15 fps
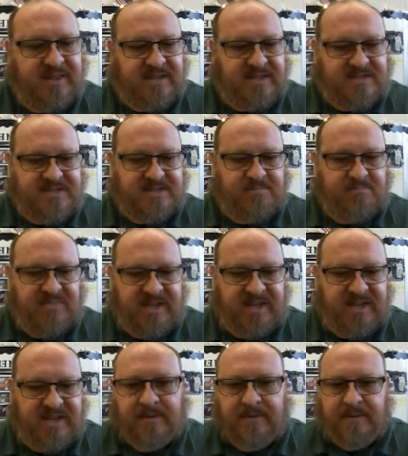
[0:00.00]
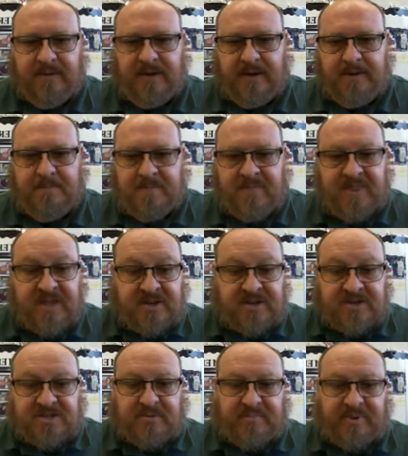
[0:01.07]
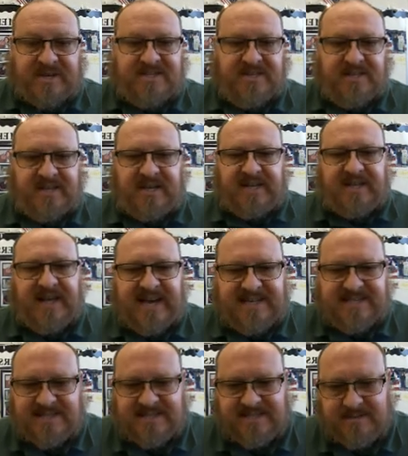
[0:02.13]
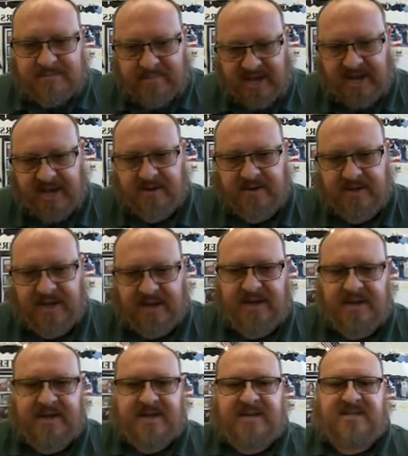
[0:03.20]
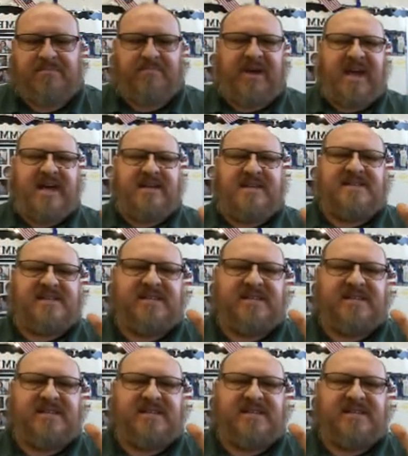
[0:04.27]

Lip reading: these mean. Okay, so basically, elastic demand. Okay, demand is